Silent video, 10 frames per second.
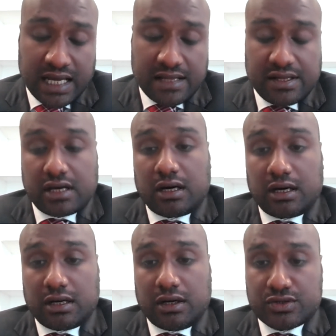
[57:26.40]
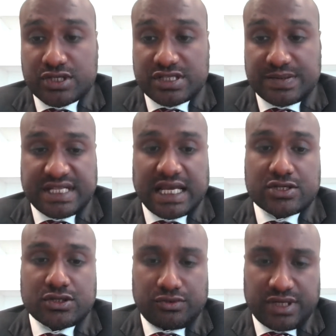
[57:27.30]
and there are also
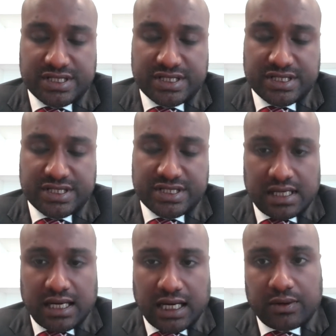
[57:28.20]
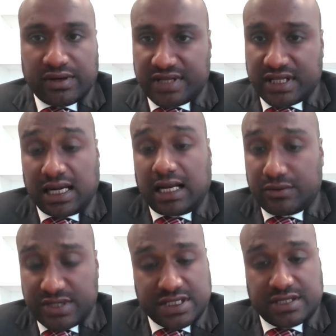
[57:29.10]
substantial risks. However, the
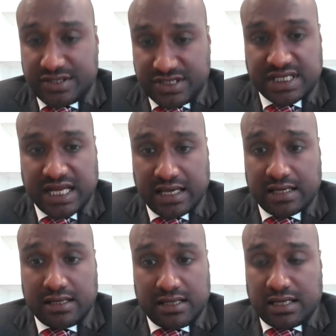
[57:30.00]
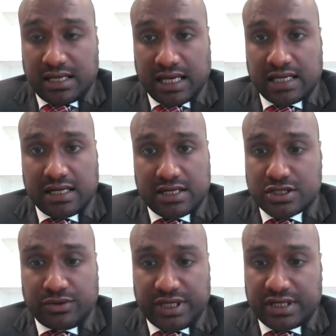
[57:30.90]
cloud is here to stay, and it
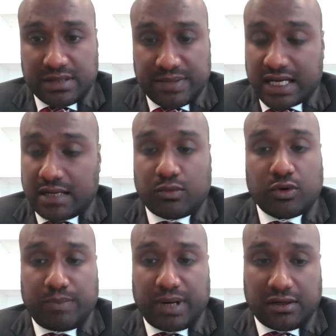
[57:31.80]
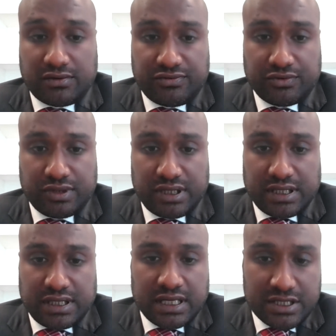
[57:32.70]
is only going to become more powerful.
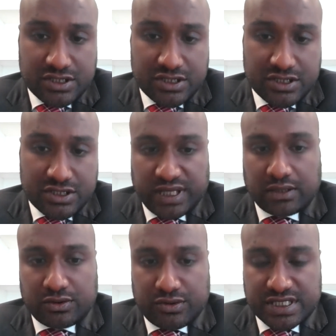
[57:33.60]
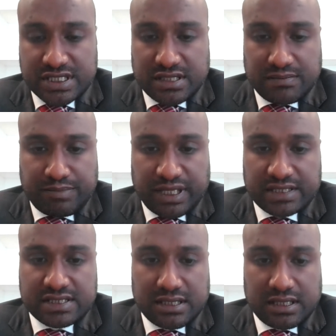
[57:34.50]
It is not without risk,
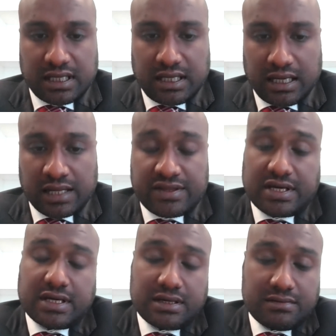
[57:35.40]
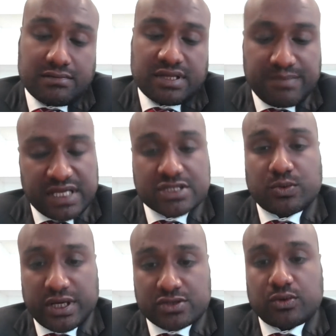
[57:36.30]
but I think the best
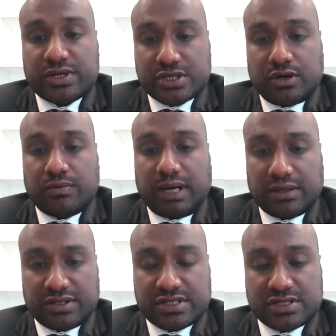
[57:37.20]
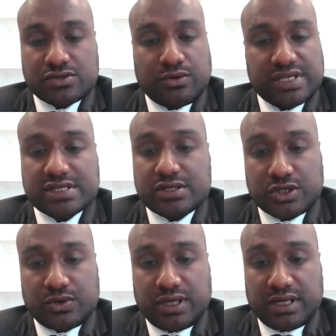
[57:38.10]
way to always go about this is always
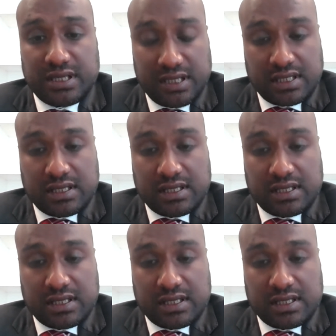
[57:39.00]
ensure